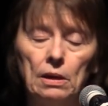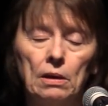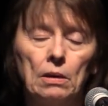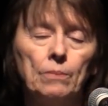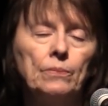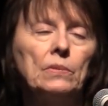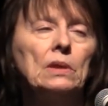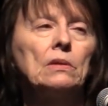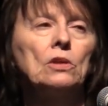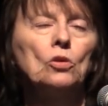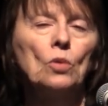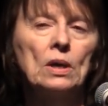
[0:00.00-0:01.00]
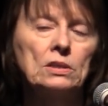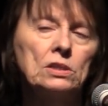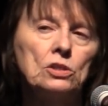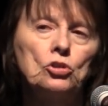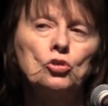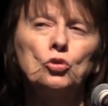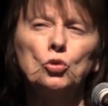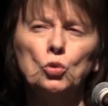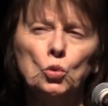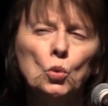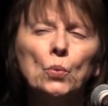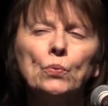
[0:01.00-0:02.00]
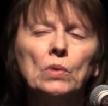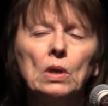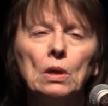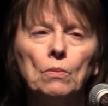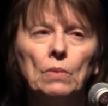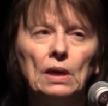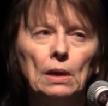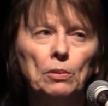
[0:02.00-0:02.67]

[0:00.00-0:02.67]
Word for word: um, in the U.S. to be